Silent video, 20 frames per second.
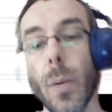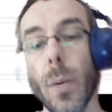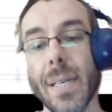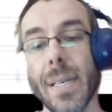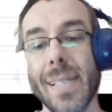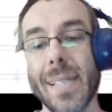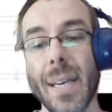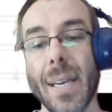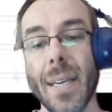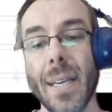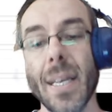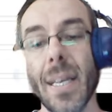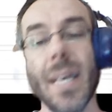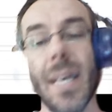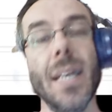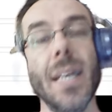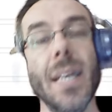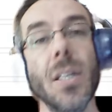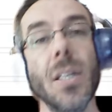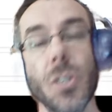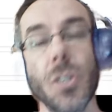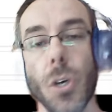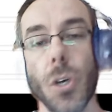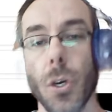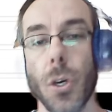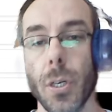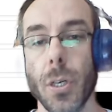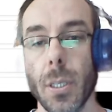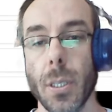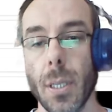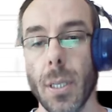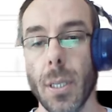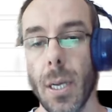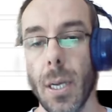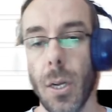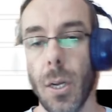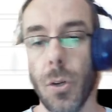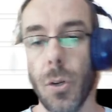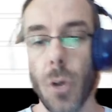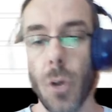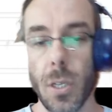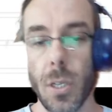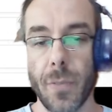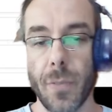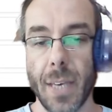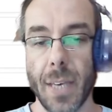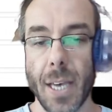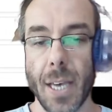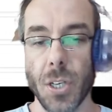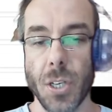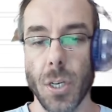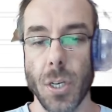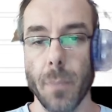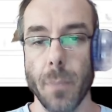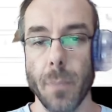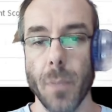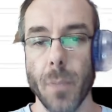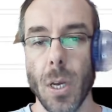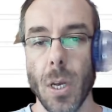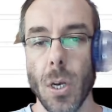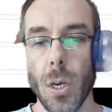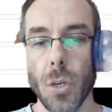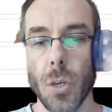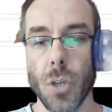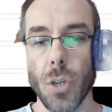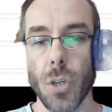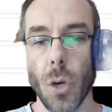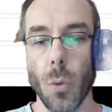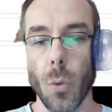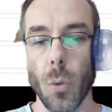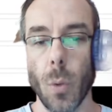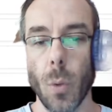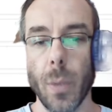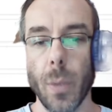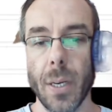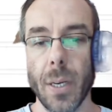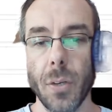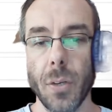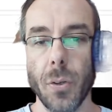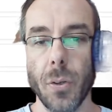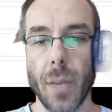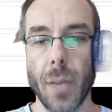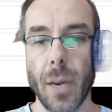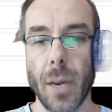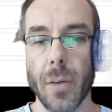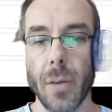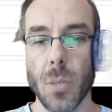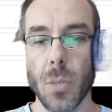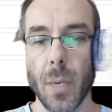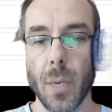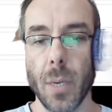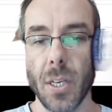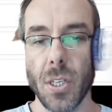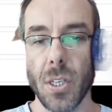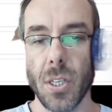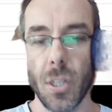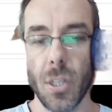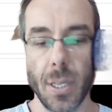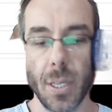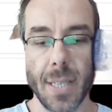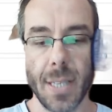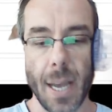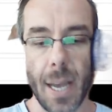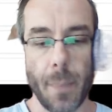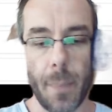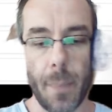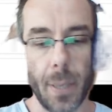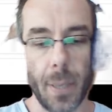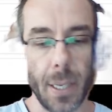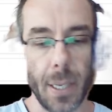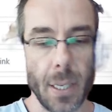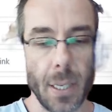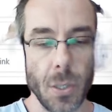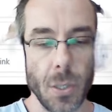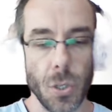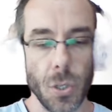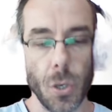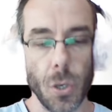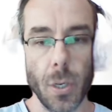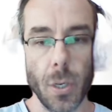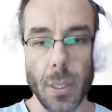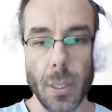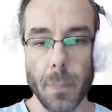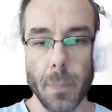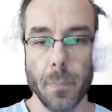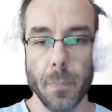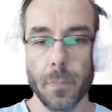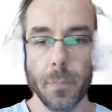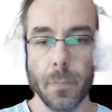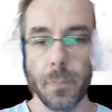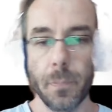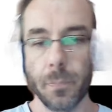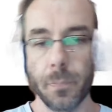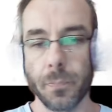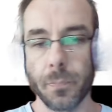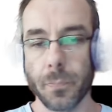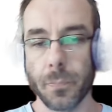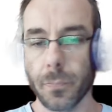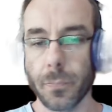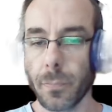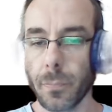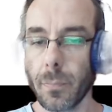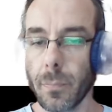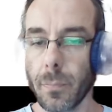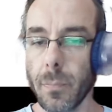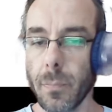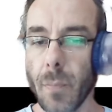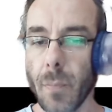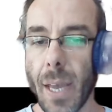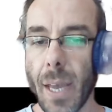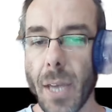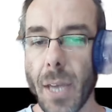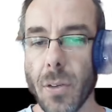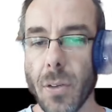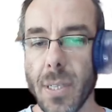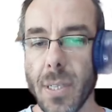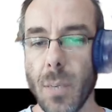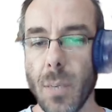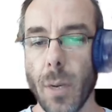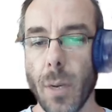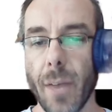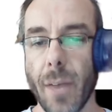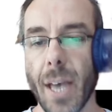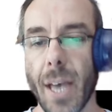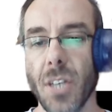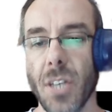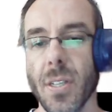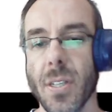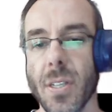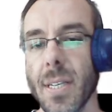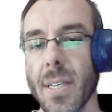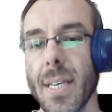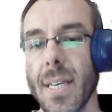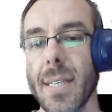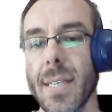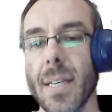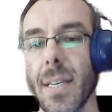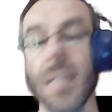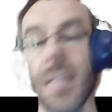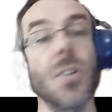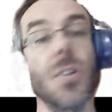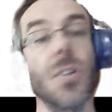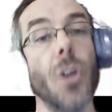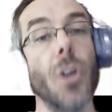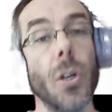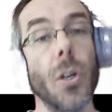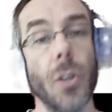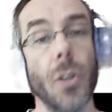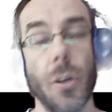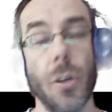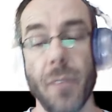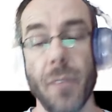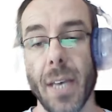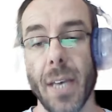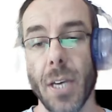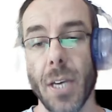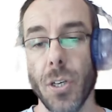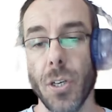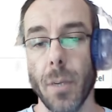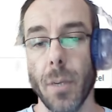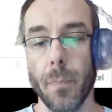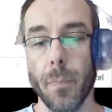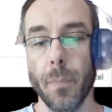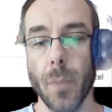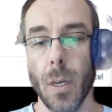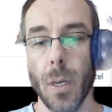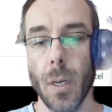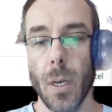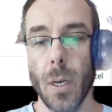We want to send an internal notification. So what we can do there is we can just start typing internal, and you'll see one of our actions is an internal notification.